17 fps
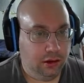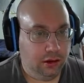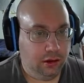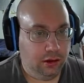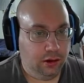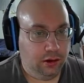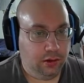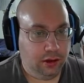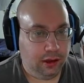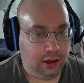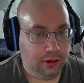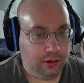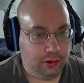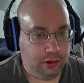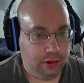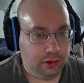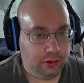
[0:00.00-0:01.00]
Okay,
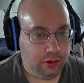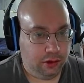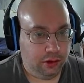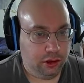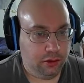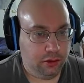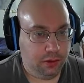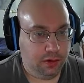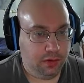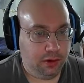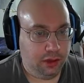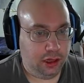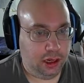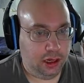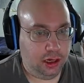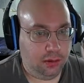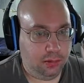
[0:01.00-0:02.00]
so there's a little bit of a
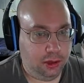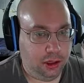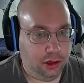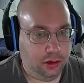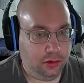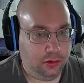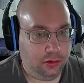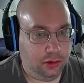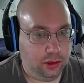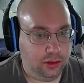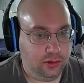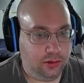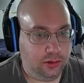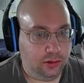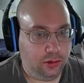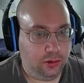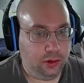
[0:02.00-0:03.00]
line up here, so
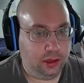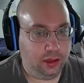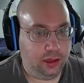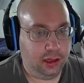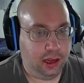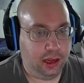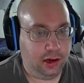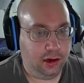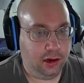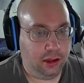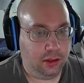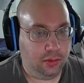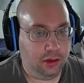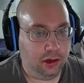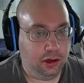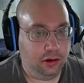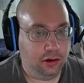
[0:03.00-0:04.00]
let's quickly add another
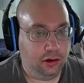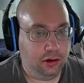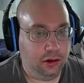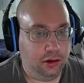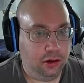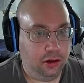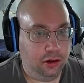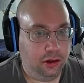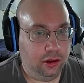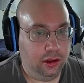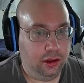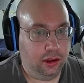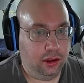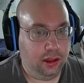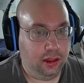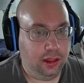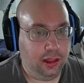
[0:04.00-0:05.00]
one.
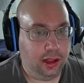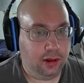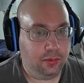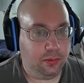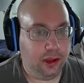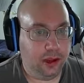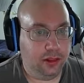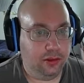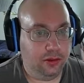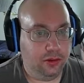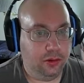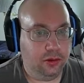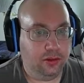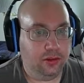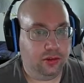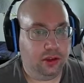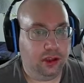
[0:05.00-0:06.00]
That way the
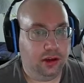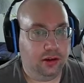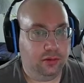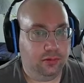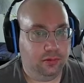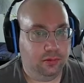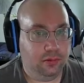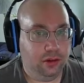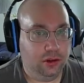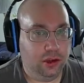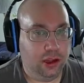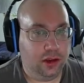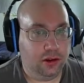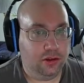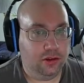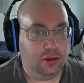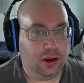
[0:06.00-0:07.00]
students can
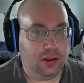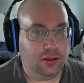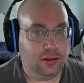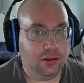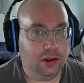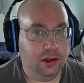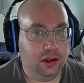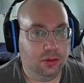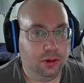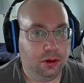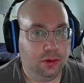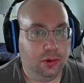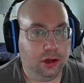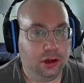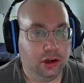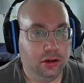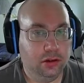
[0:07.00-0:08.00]
get dressed a little bit
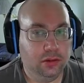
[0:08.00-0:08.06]
quicker.